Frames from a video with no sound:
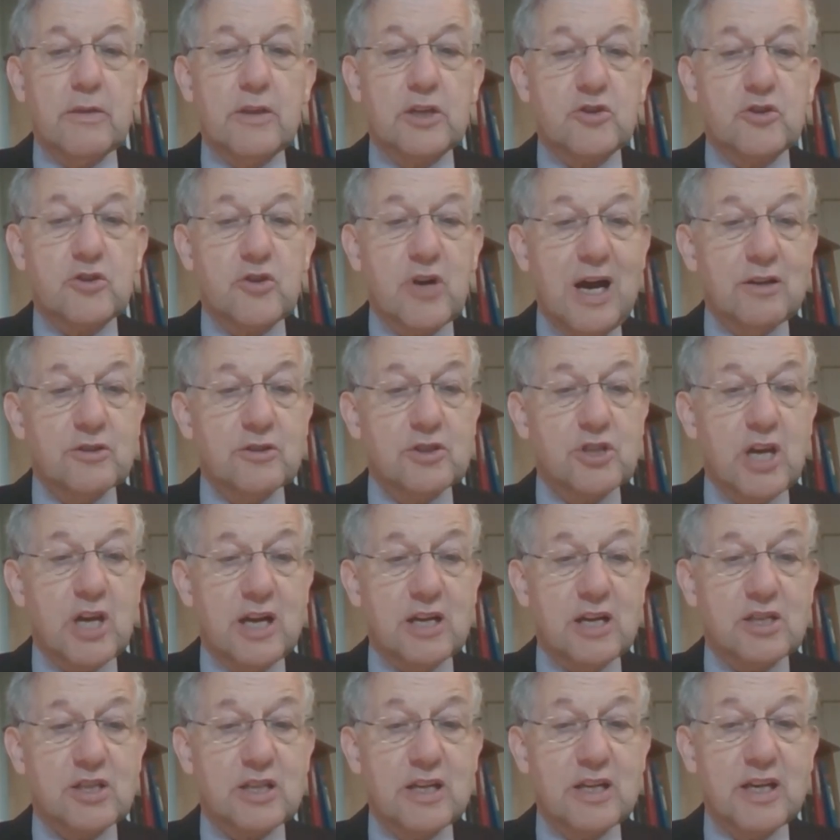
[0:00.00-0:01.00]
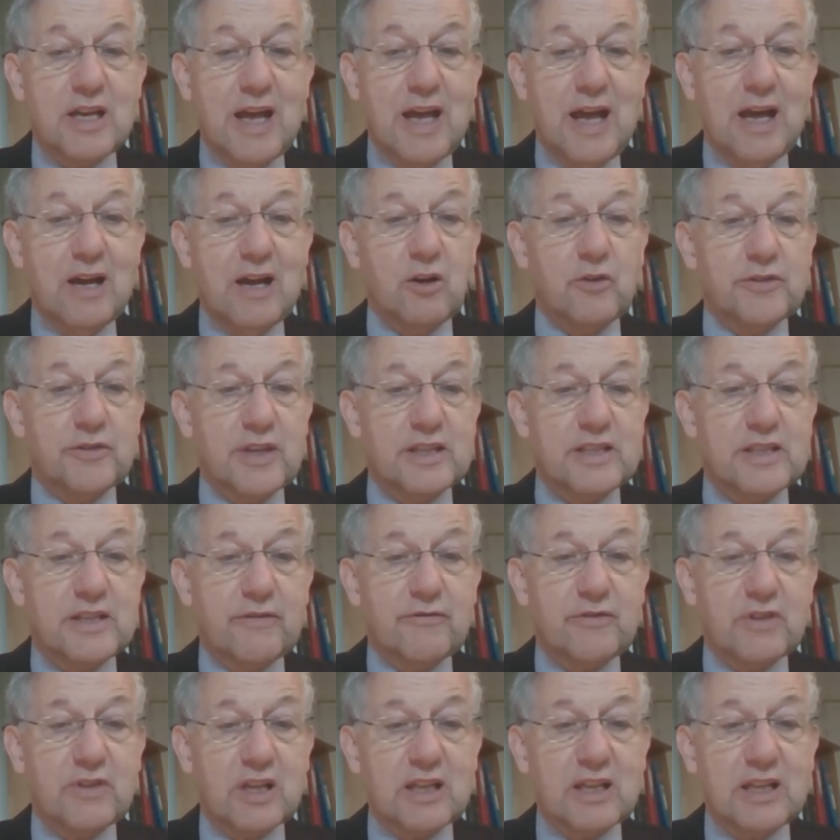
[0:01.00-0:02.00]
The trial judge held
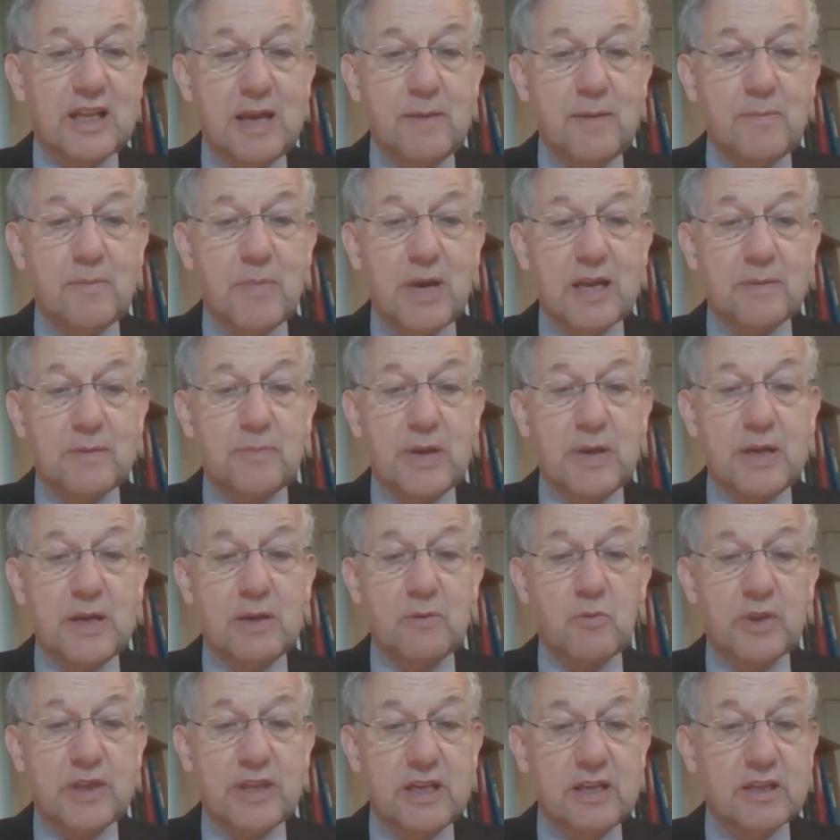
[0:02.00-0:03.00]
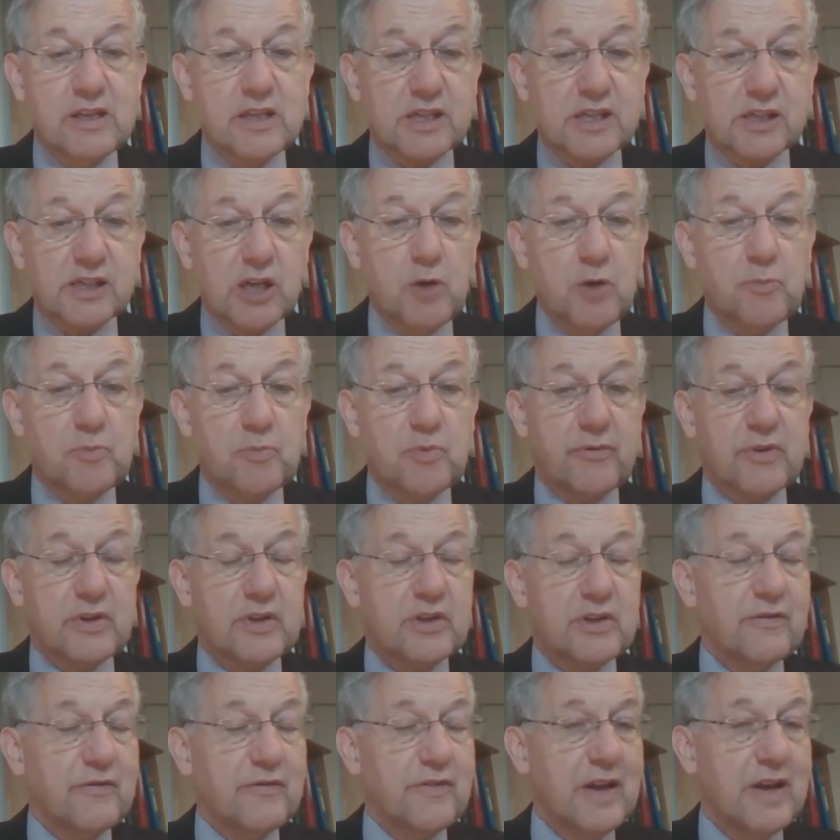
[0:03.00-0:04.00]
that if the claim had been within the scope of
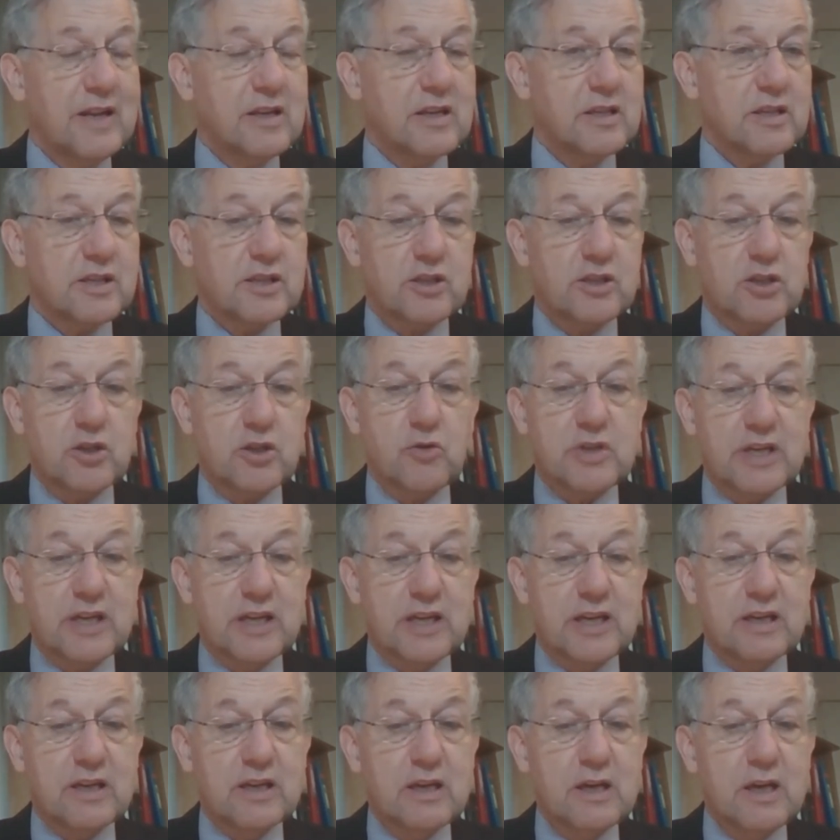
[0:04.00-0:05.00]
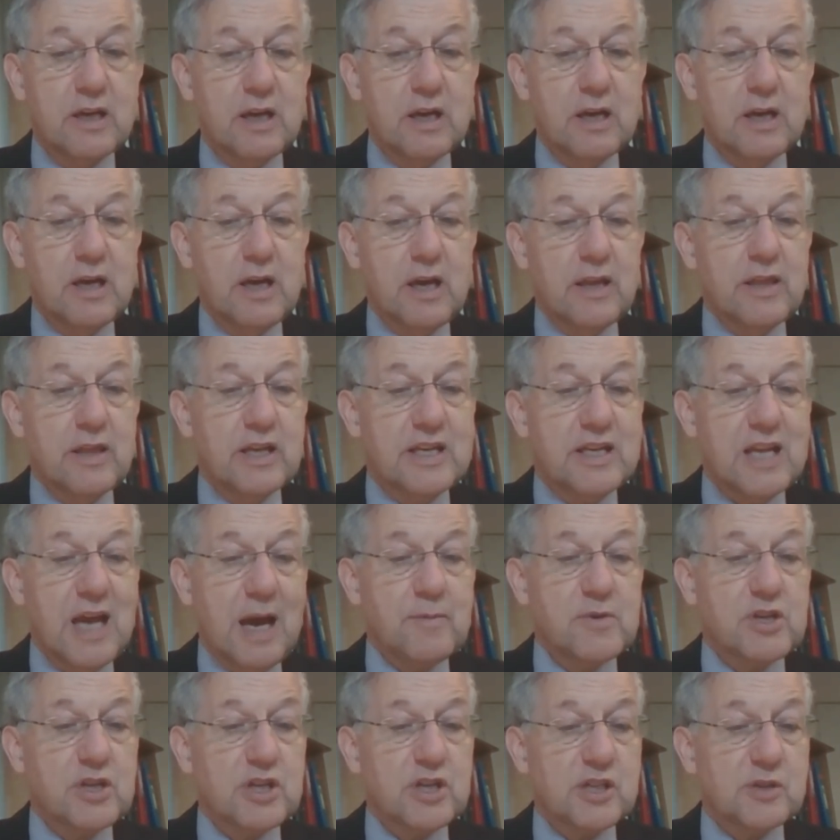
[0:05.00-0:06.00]
the defendant's duty, the
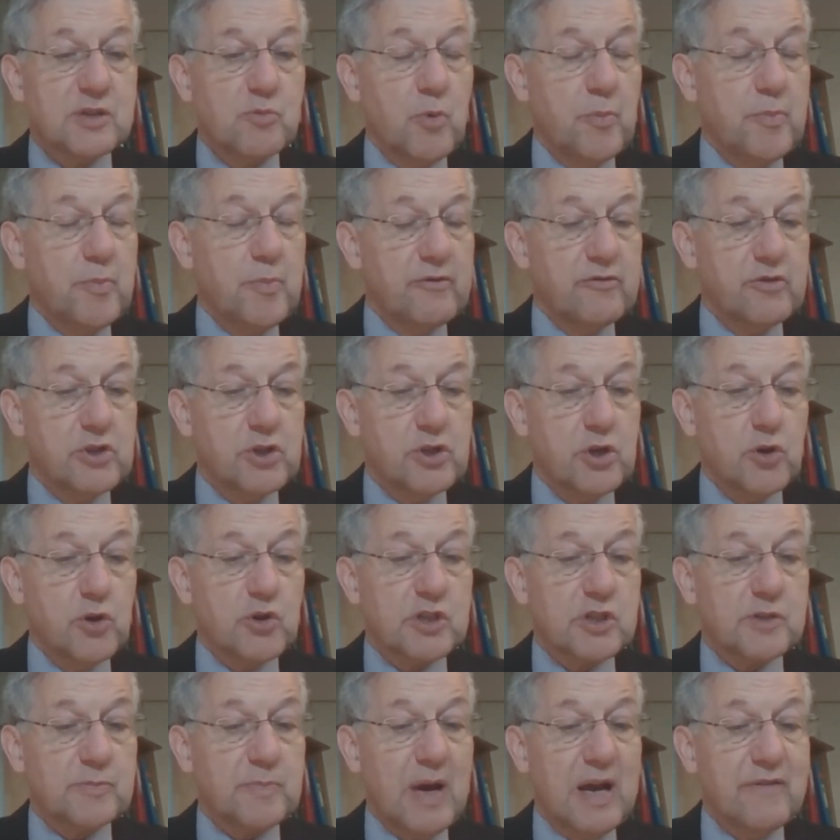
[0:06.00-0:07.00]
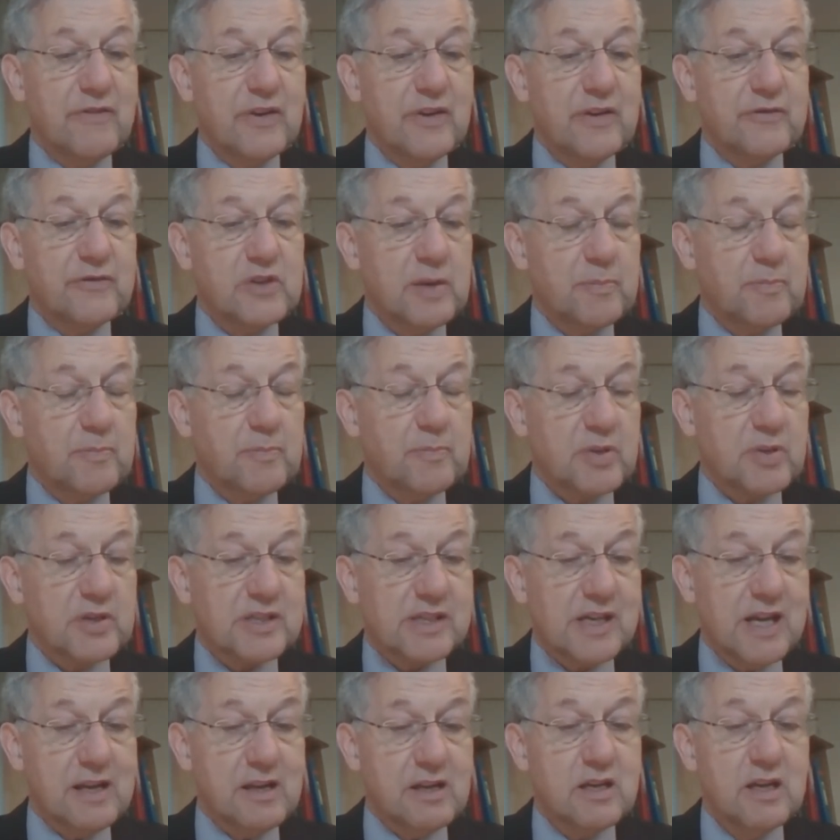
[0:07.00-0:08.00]
damages would be reduced by
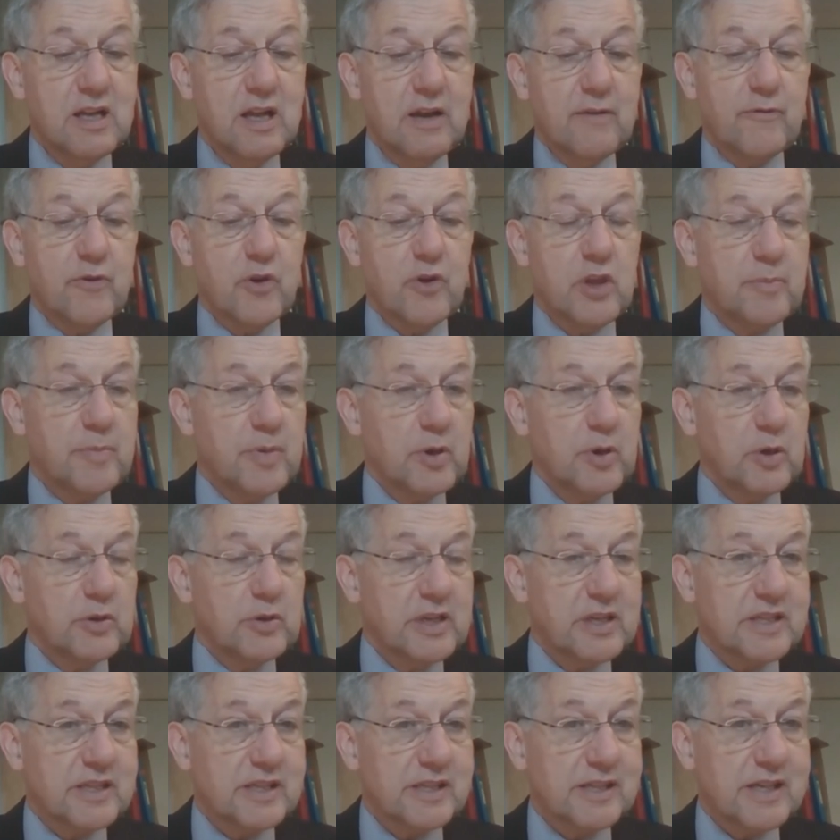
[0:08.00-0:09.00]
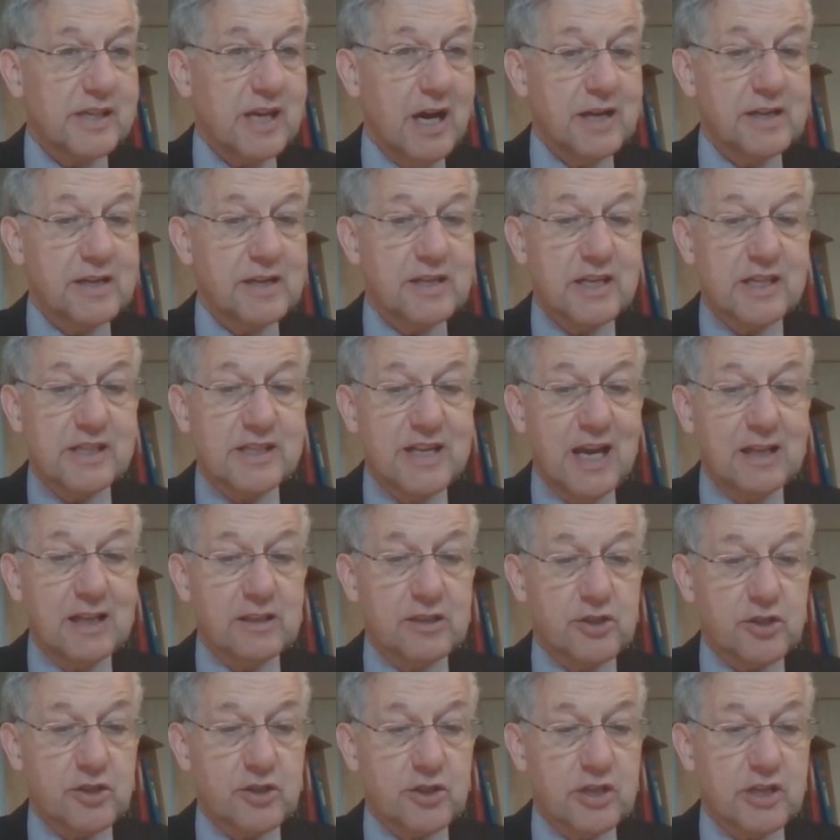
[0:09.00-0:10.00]
50% for the building society's
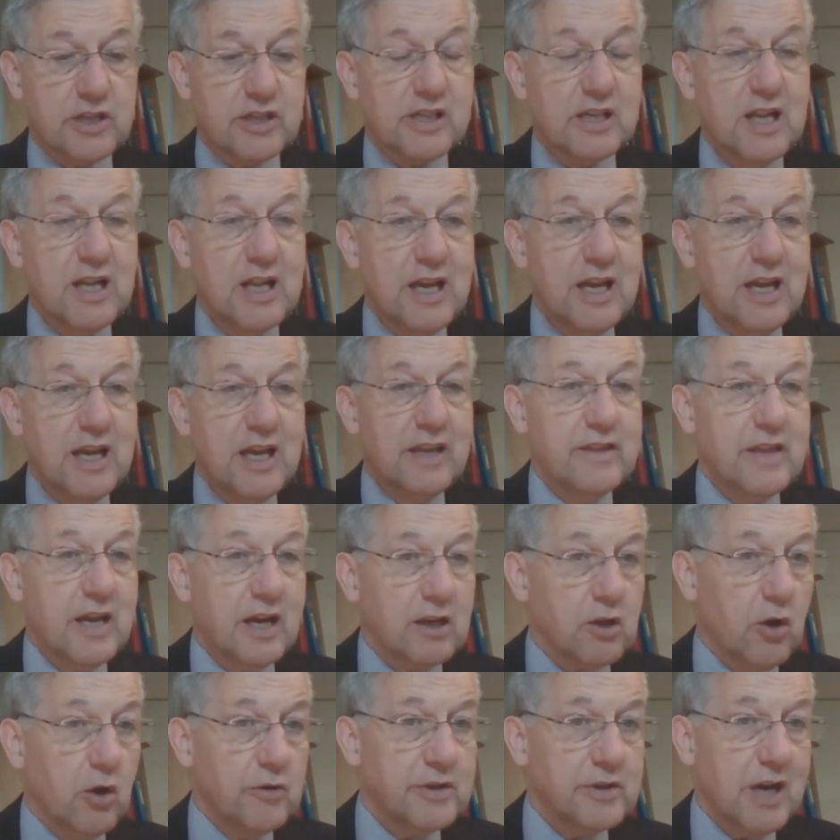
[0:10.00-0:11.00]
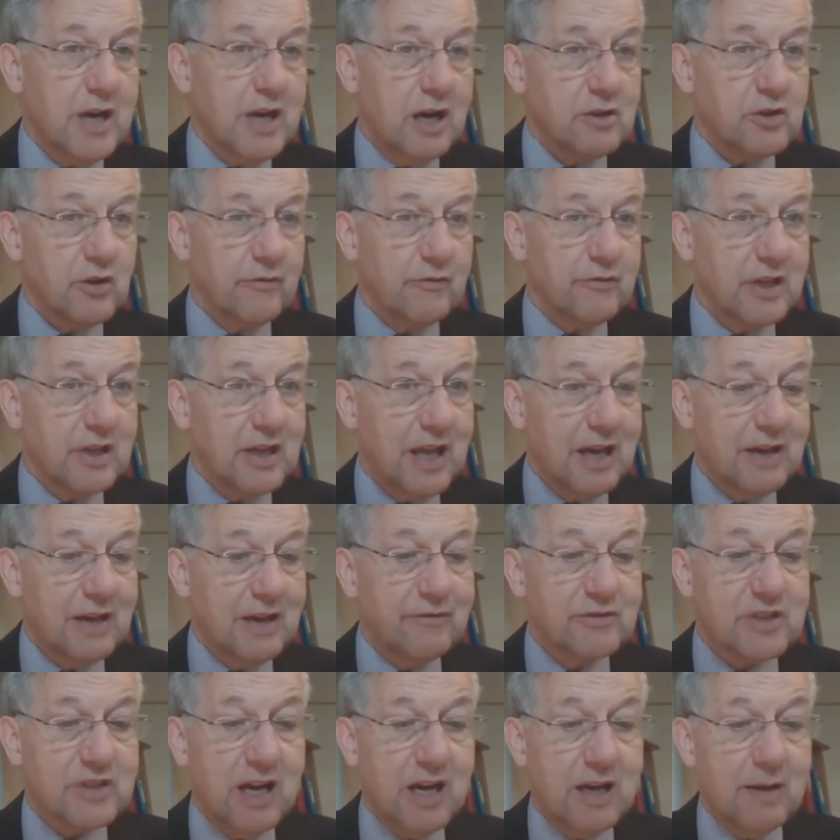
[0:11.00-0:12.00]
negligence in their conduct of the
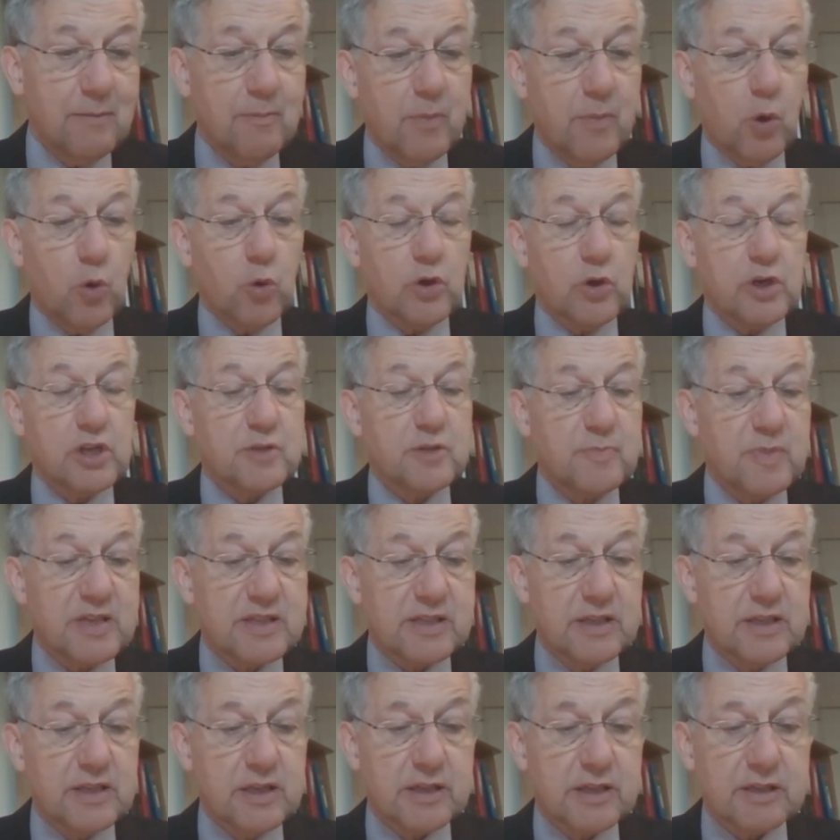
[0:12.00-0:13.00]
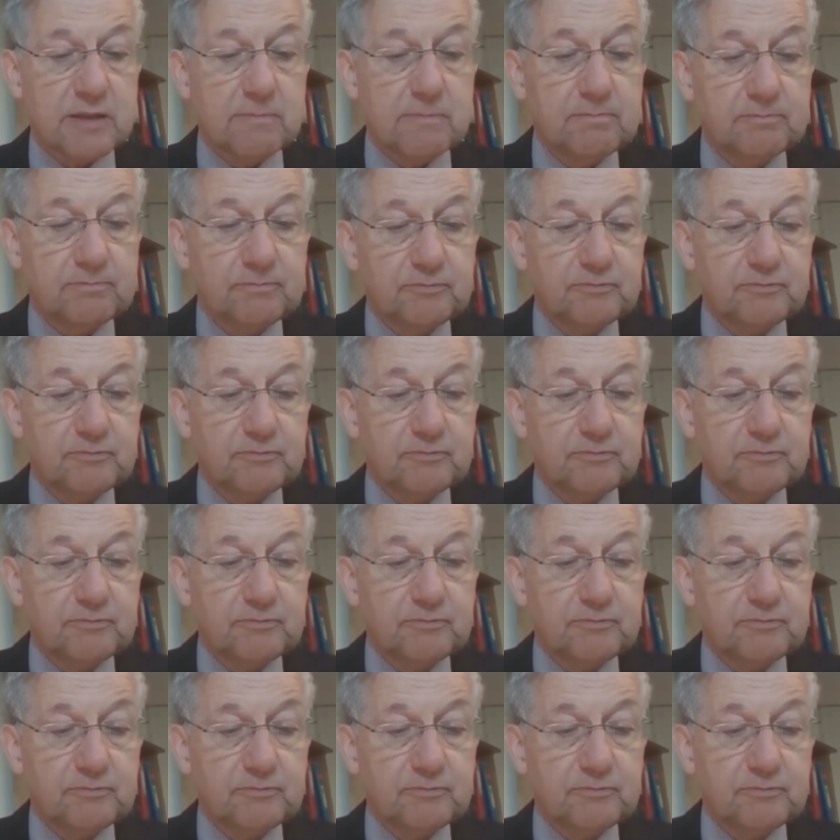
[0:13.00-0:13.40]
lifetime mortgage business.